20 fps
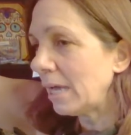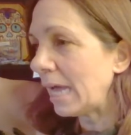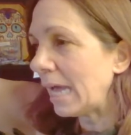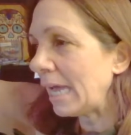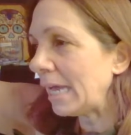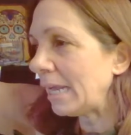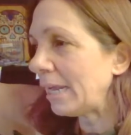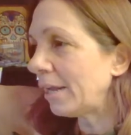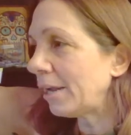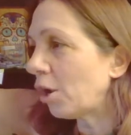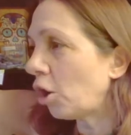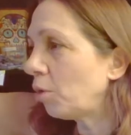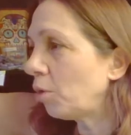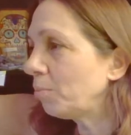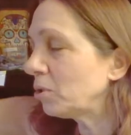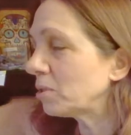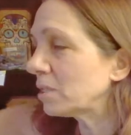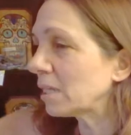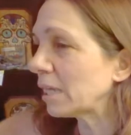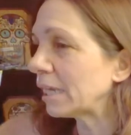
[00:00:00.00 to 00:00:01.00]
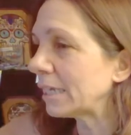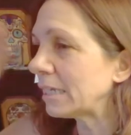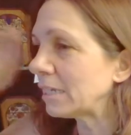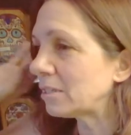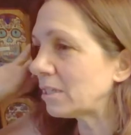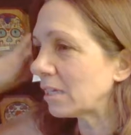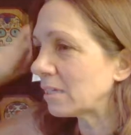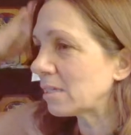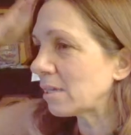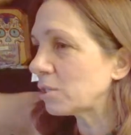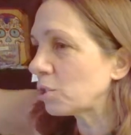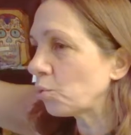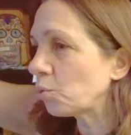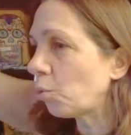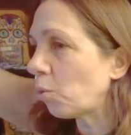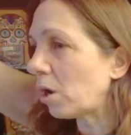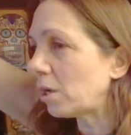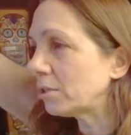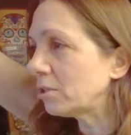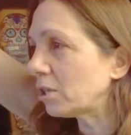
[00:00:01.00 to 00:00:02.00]
and it almost like it does a
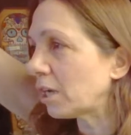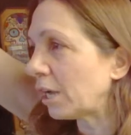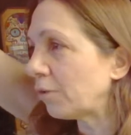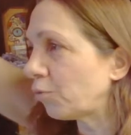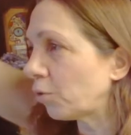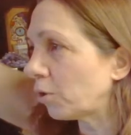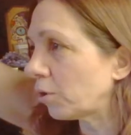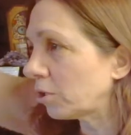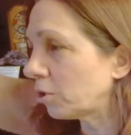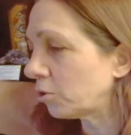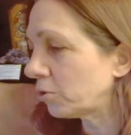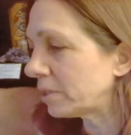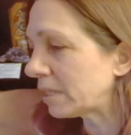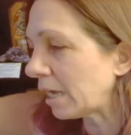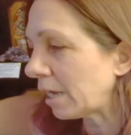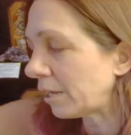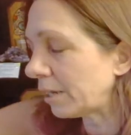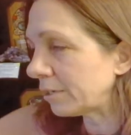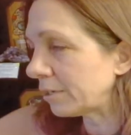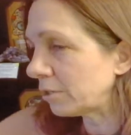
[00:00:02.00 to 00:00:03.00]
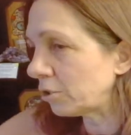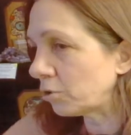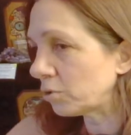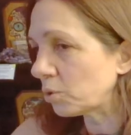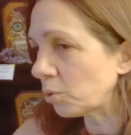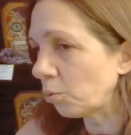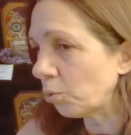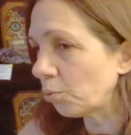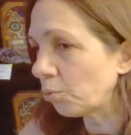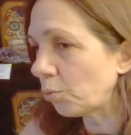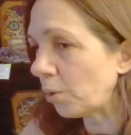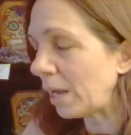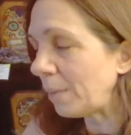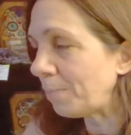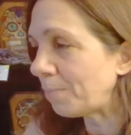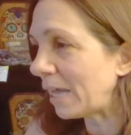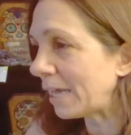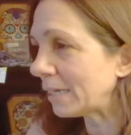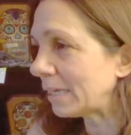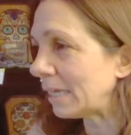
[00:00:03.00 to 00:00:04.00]
swan dive where it goes out and goes right
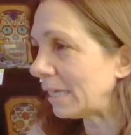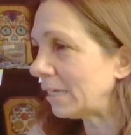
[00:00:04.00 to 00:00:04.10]
back